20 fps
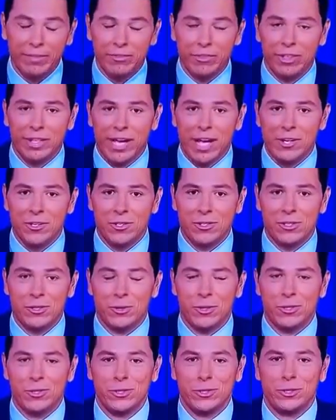give you the address to
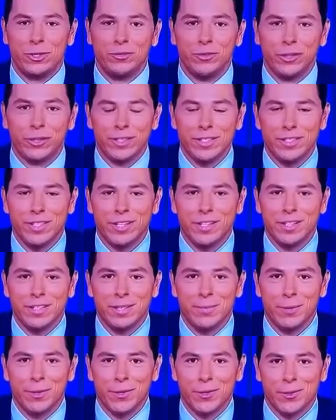our studio if you can send us
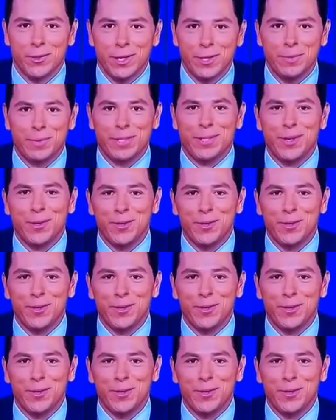some of those recipes.